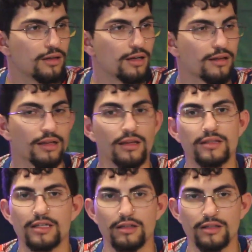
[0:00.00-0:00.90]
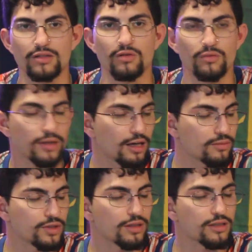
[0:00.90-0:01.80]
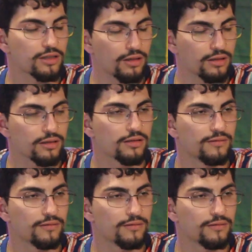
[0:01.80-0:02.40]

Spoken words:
And then that's how this whole rehab journey started.